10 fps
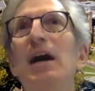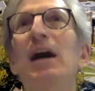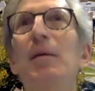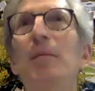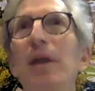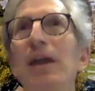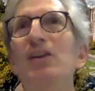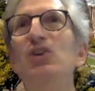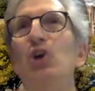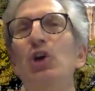make
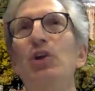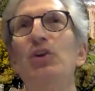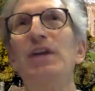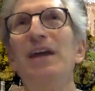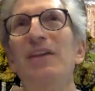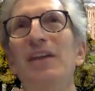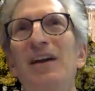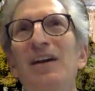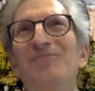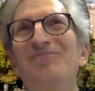it dirtier down
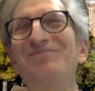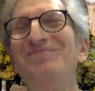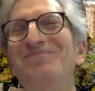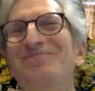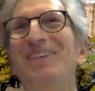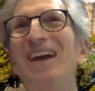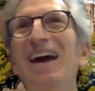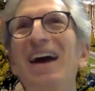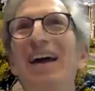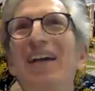there?
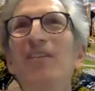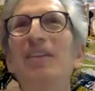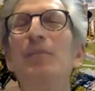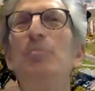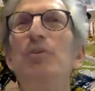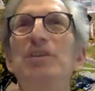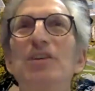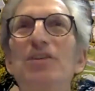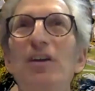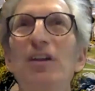I don't think
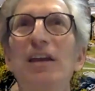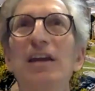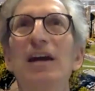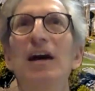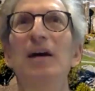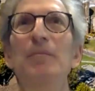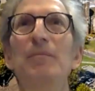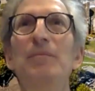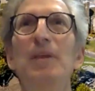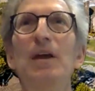particularly. You
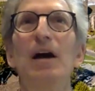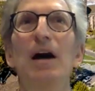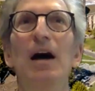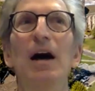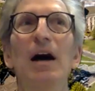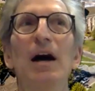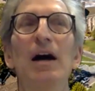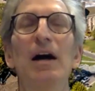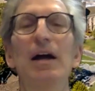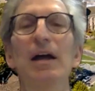
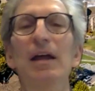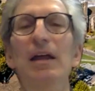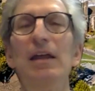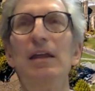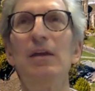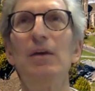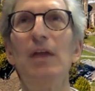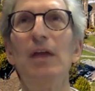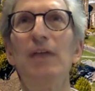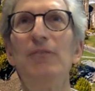know,
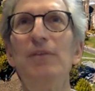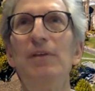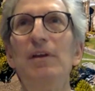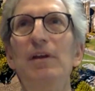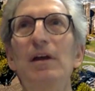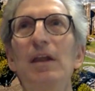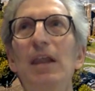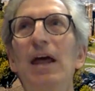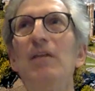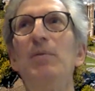a
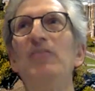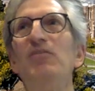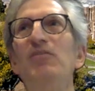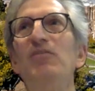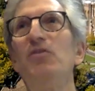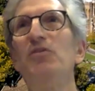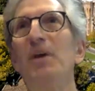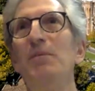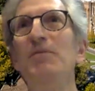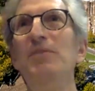lot of patients with spina
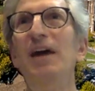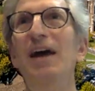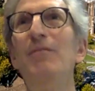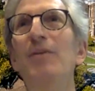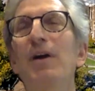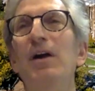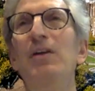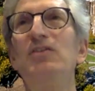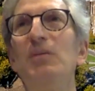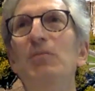bifida have
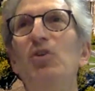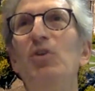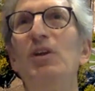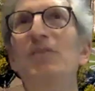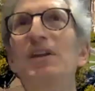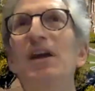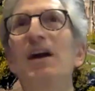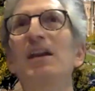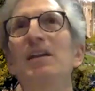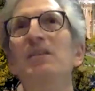some degree of
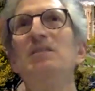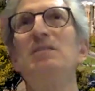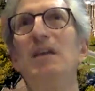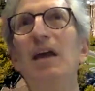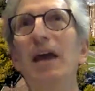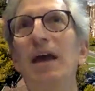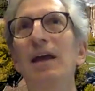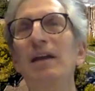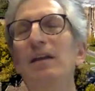incontinence, and